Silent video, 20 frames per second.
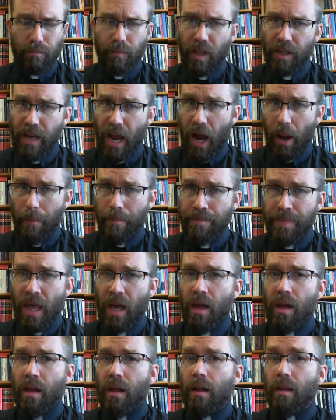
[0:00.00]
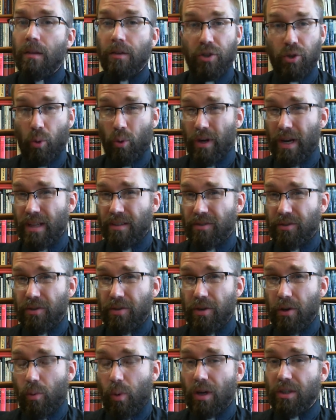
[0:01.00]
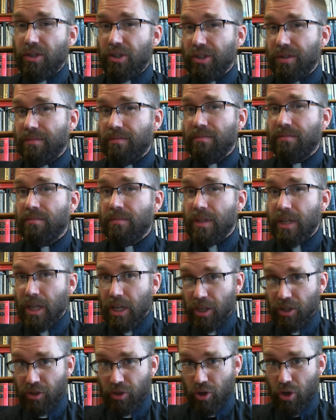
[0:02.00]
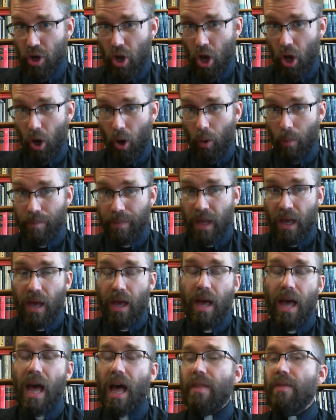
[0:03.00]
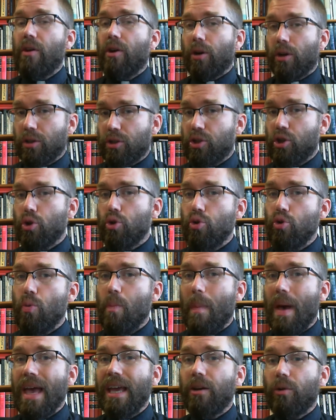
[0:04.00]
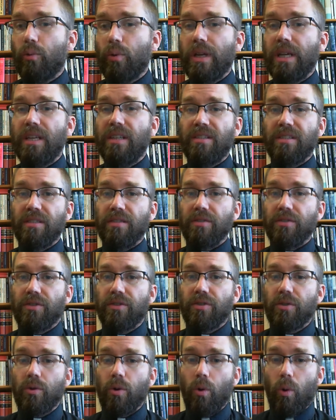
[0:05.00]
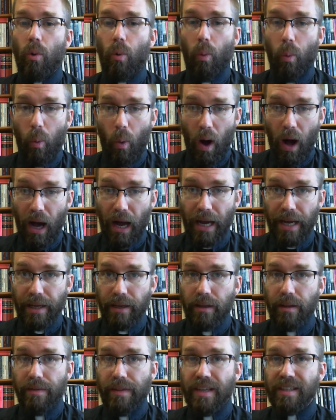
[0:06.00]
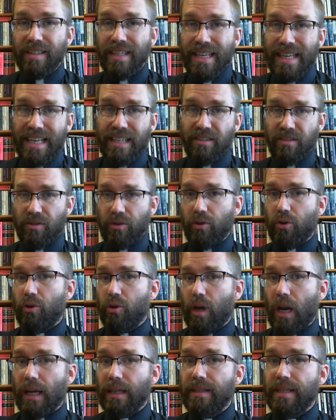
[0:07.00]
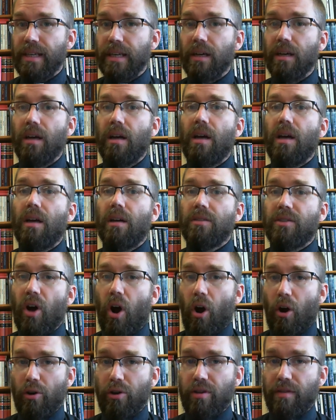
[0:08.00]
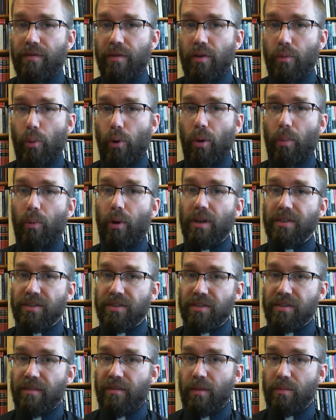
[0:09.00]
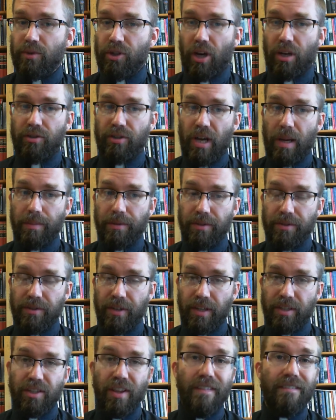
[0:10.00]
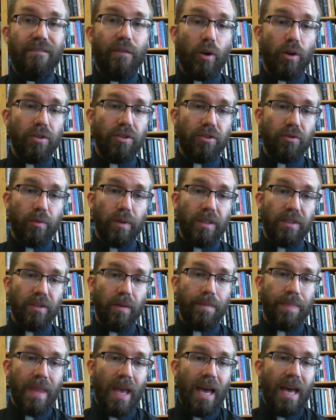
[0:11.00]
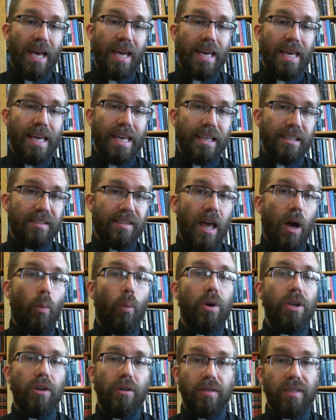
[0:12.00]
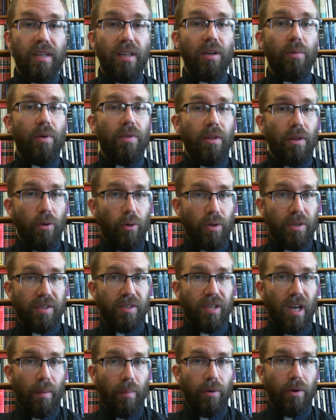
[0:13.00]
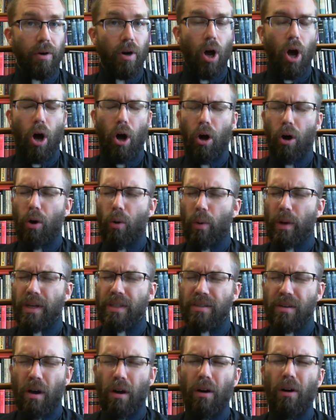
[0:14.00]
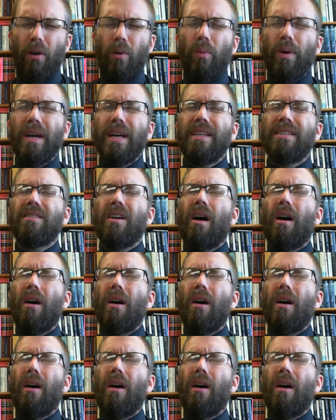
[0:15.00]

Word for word: Now, the short answer to your question is no. And there are two main reasons why this isn't a good idea to argue for the real presence from John chapter 6. The first reason is that when you're dealing with the Lord's Supper, always, always,